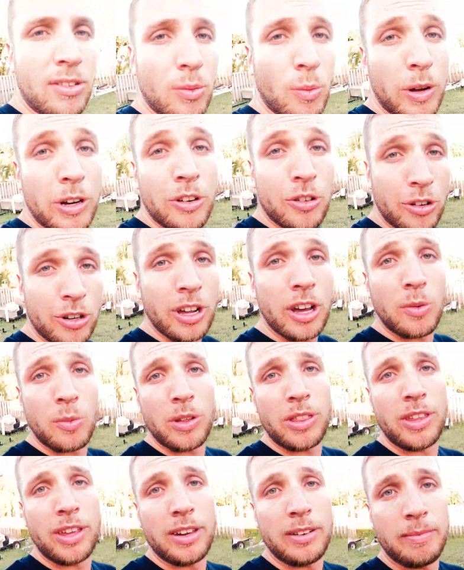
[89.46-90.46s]
when you're done with
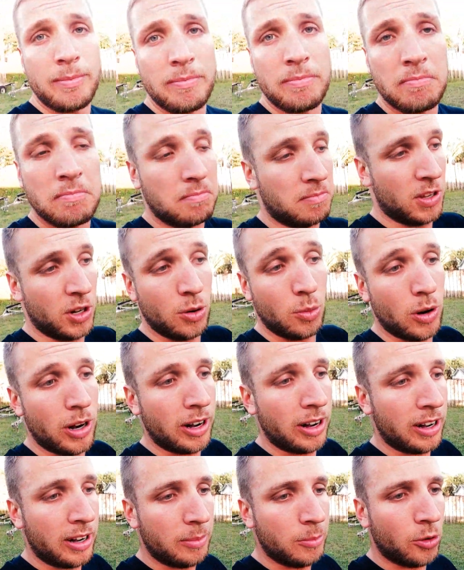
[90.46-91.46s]
it, you don't want it
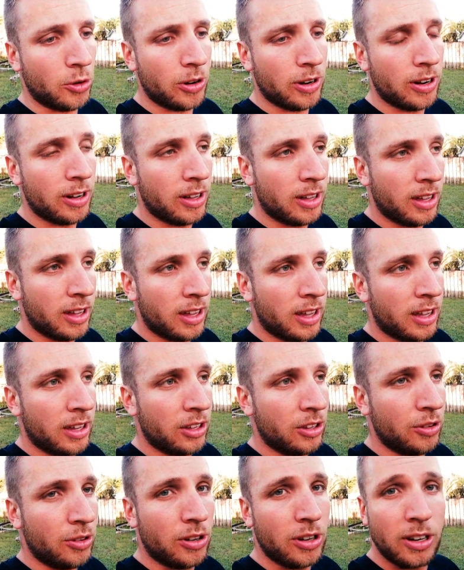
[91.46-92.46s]
anymore,
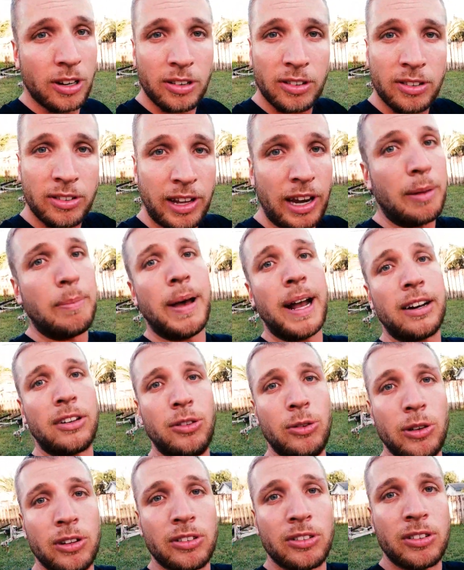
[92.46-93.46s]
you can send it back
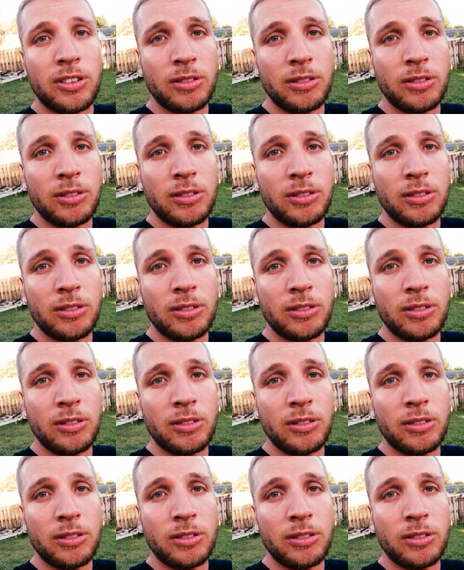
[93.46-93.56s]
to us.